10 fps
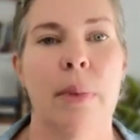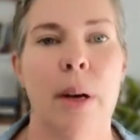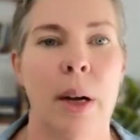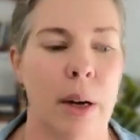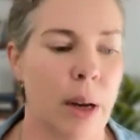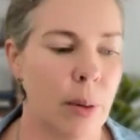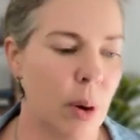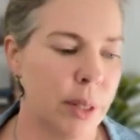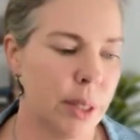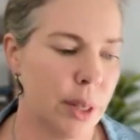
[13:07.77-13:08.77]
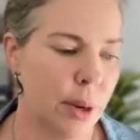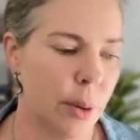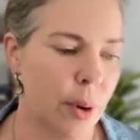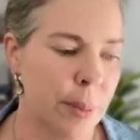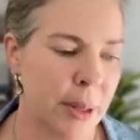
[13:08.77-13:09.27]
I want to
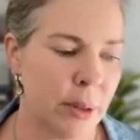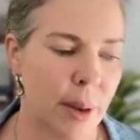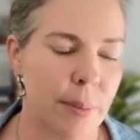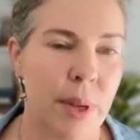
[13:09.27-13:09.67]
know about them.